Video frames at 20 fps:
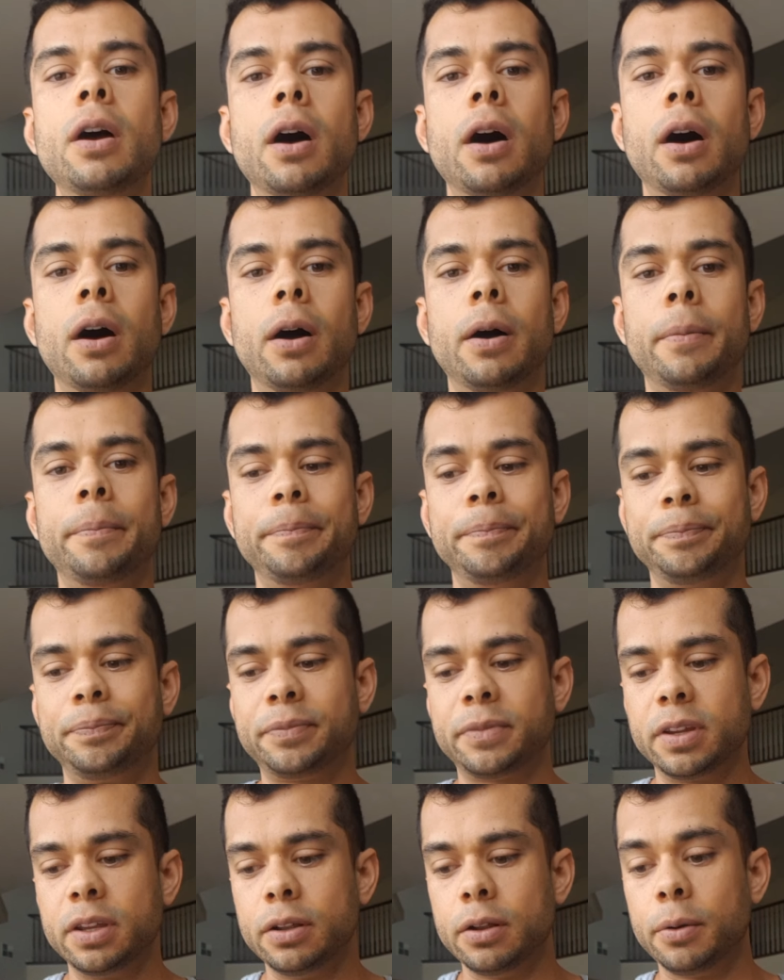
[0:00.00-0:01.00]
um,
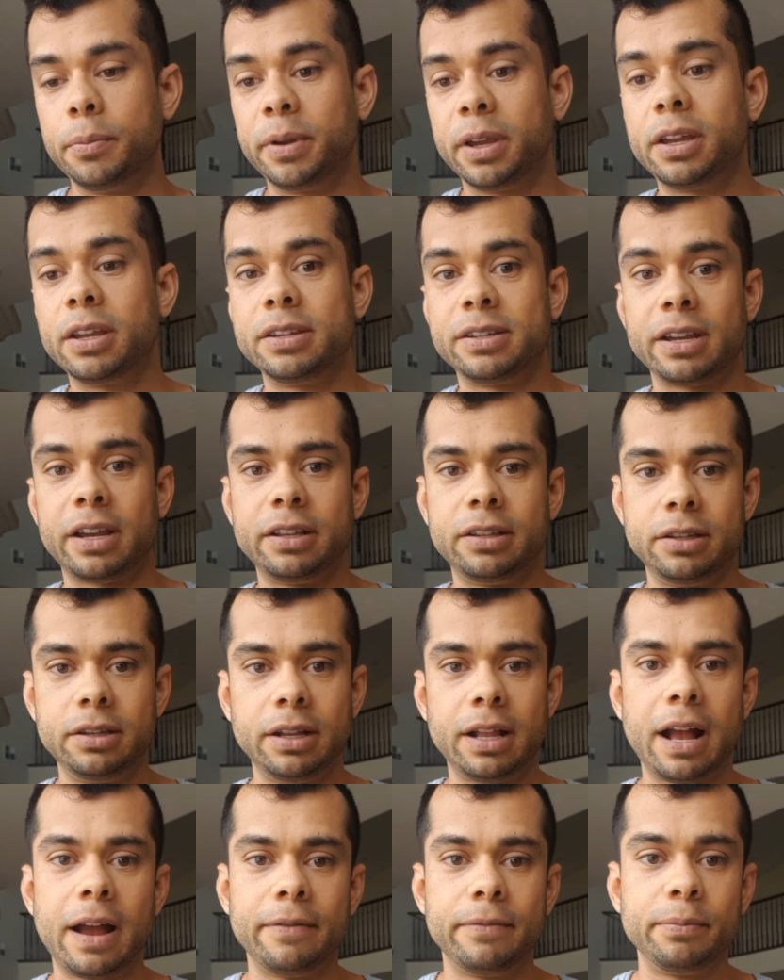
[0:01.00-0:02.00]
you know, because I
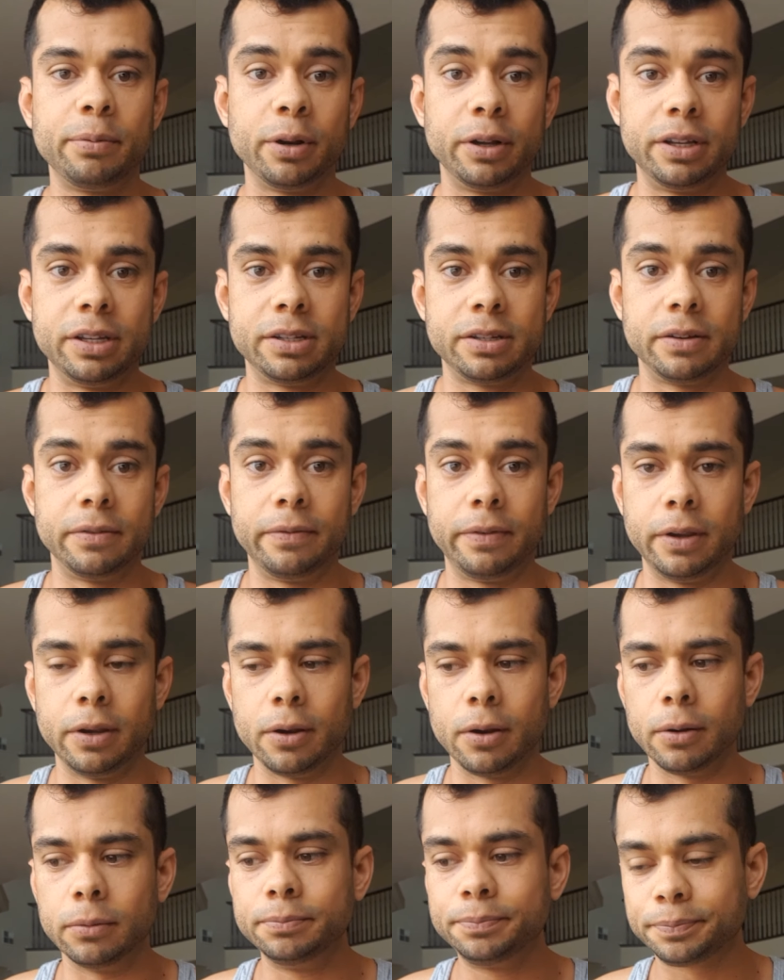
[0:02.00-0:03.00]
did have pretty
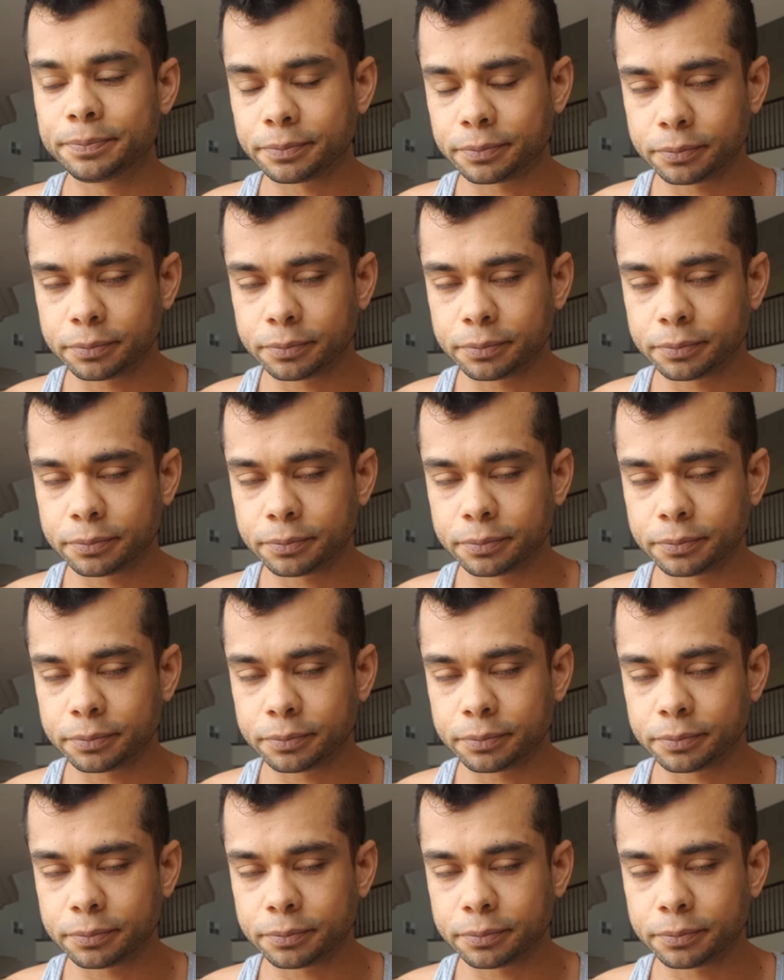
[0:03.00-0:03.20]
severe,